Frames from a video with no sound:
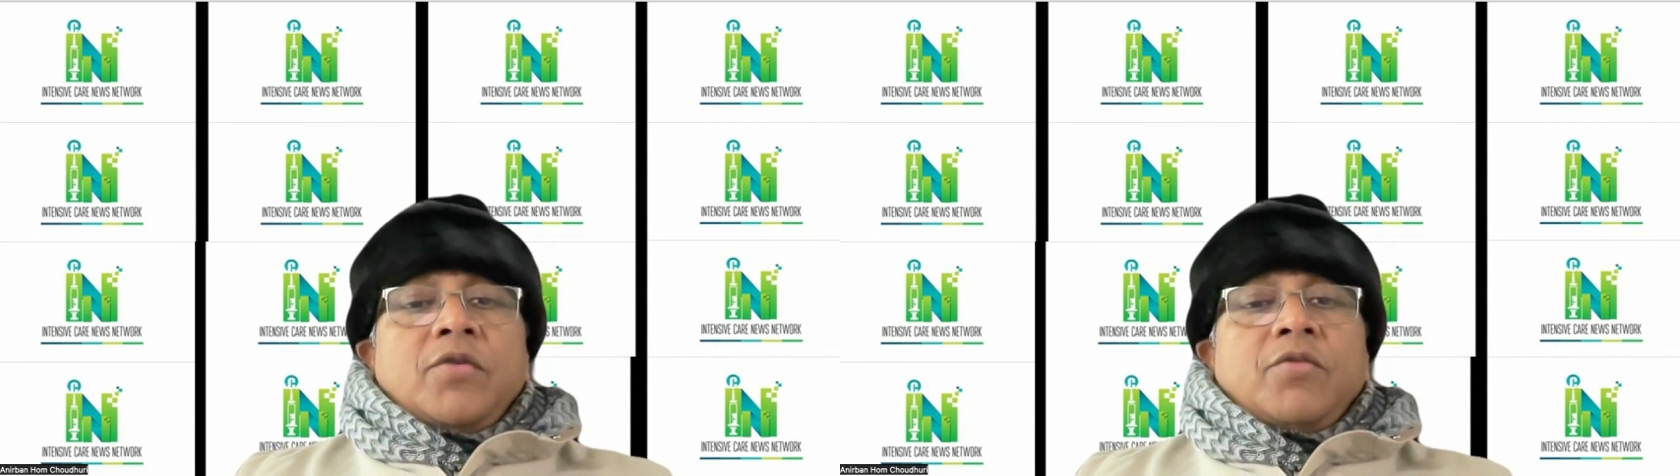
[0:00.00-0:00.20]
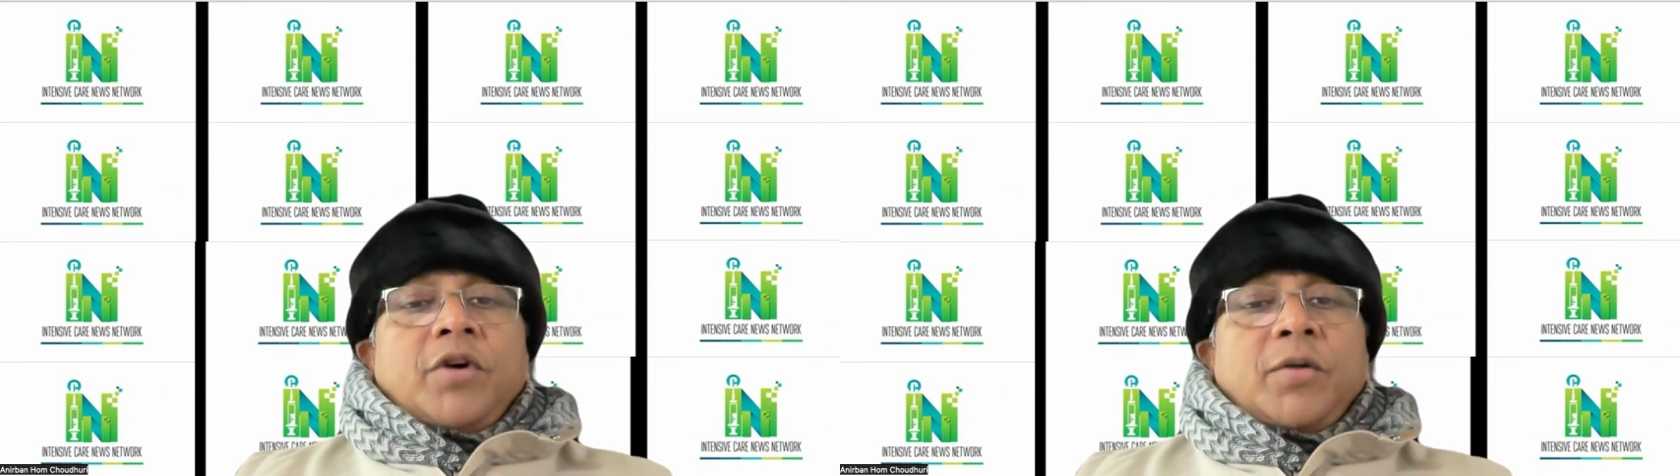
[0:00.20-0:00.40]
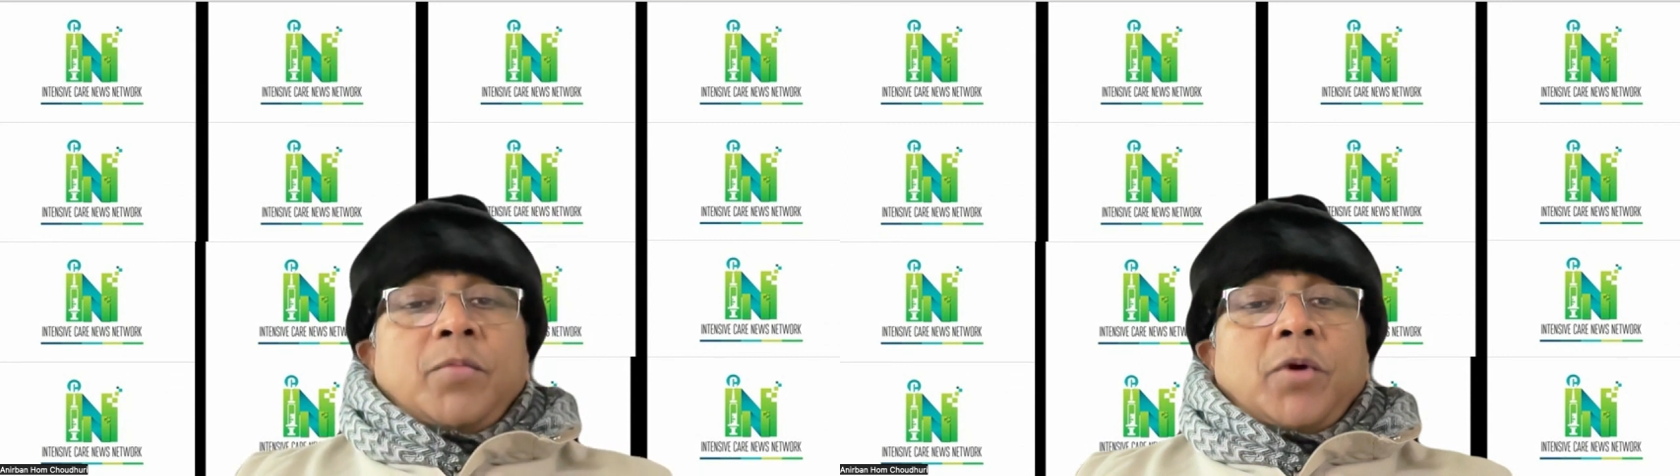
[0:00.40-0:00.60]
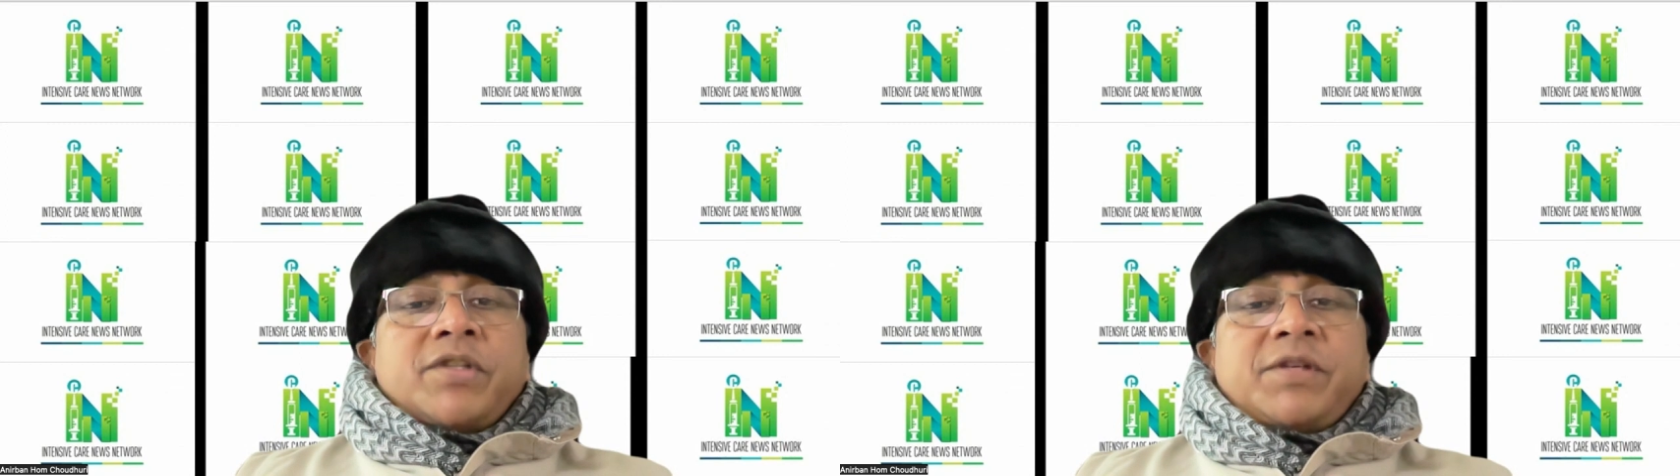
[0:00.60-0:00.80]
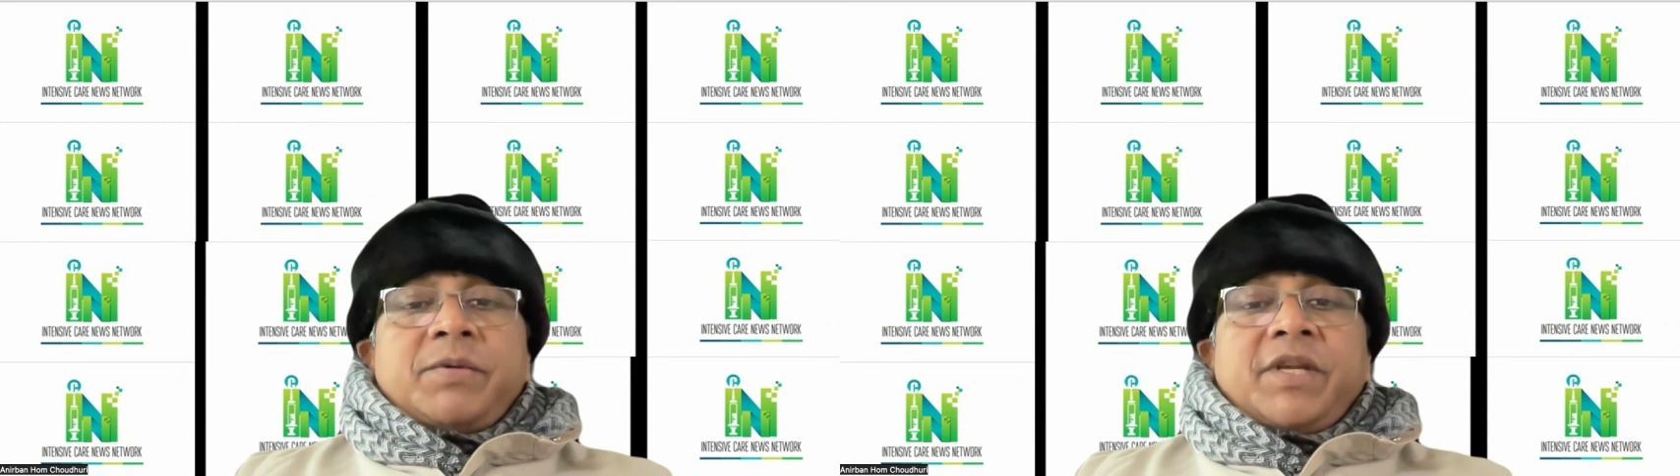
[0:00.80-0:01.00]
for
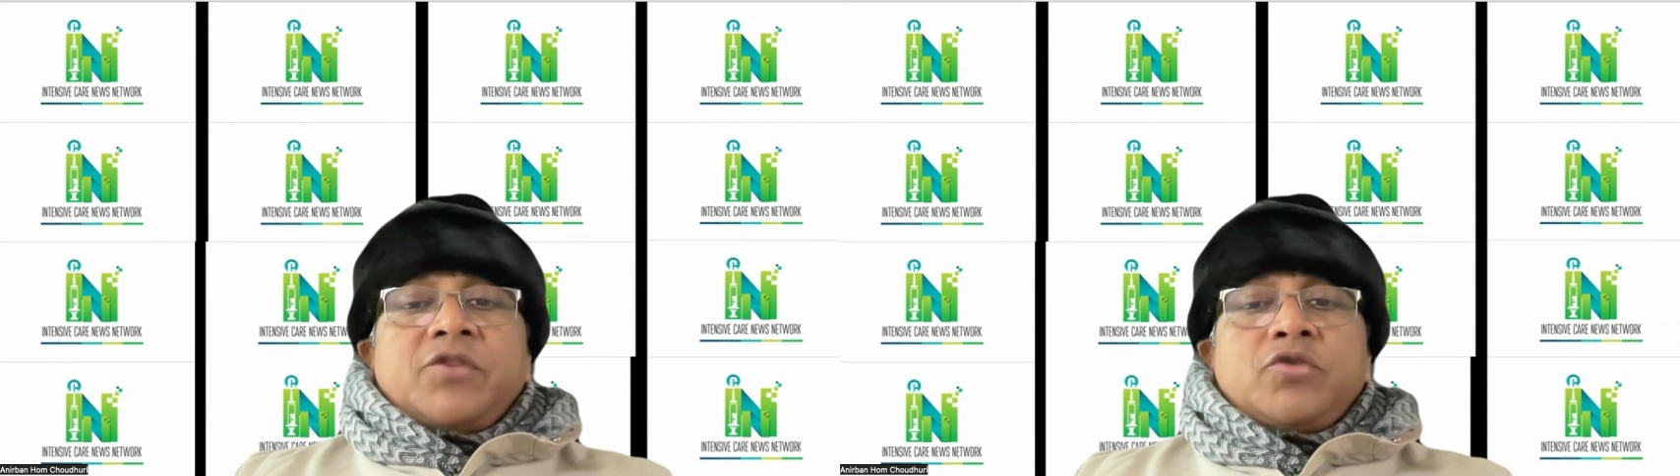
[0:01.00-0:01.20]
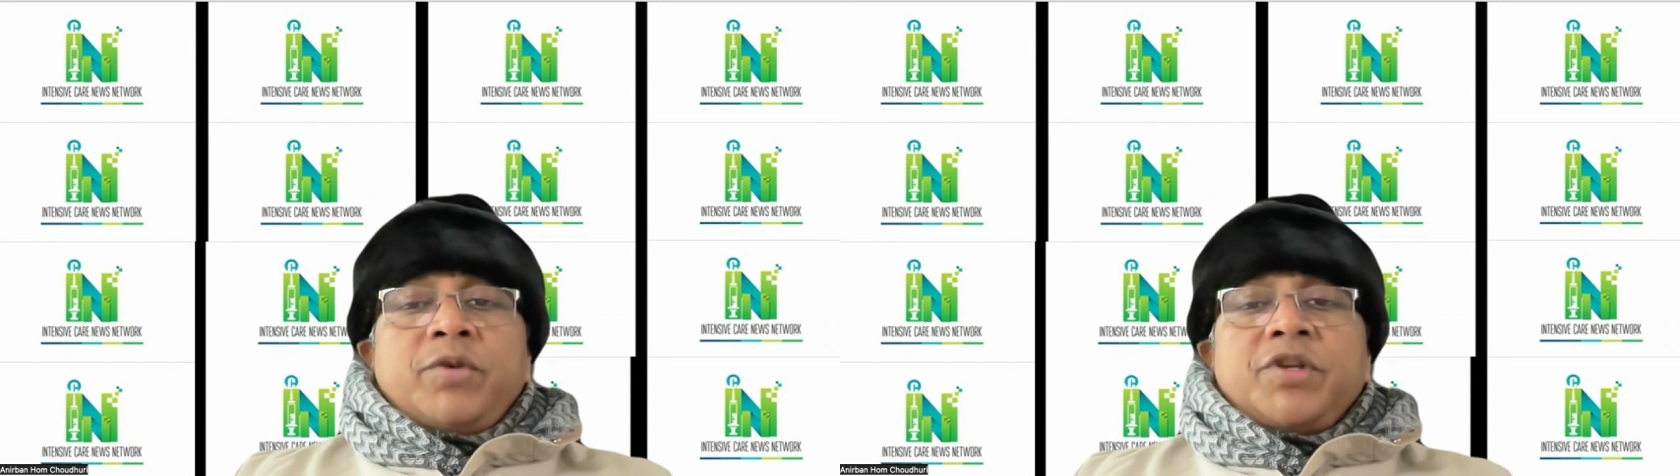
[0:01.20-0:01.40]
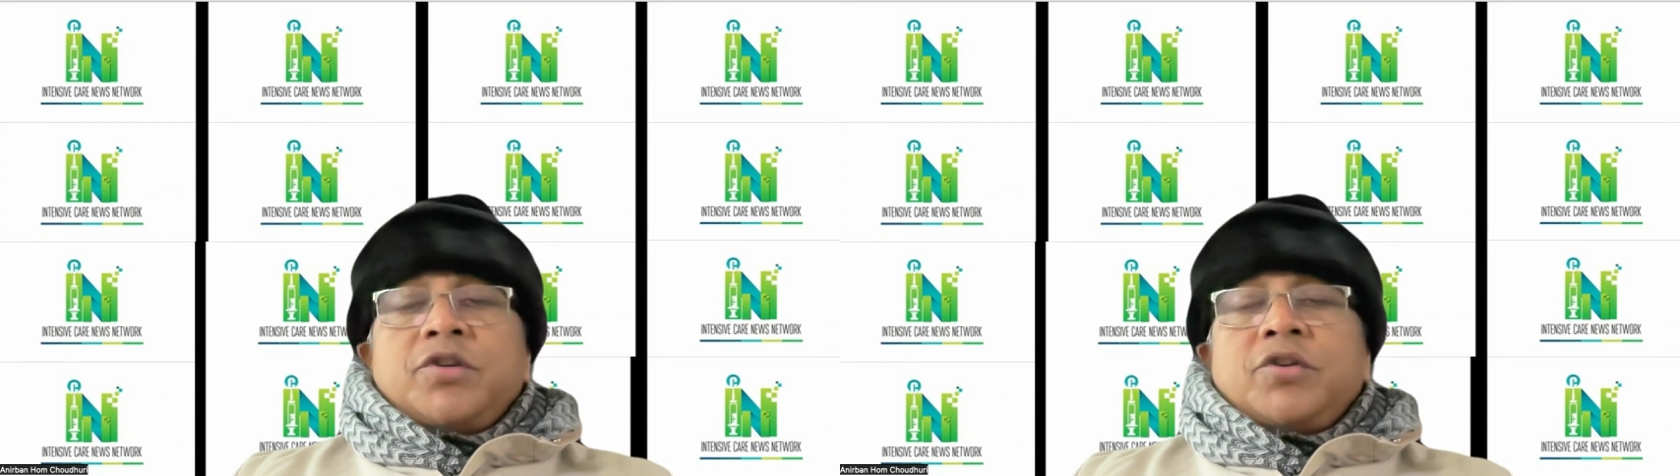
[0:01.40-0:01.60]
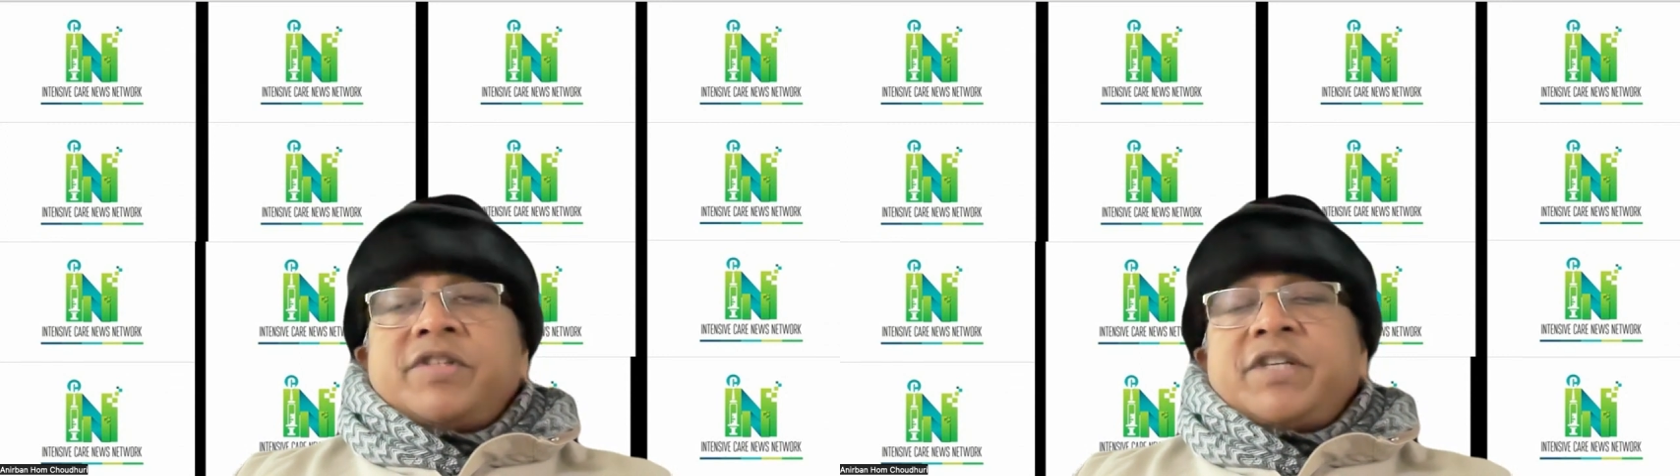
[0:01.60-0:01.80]
possible extubation or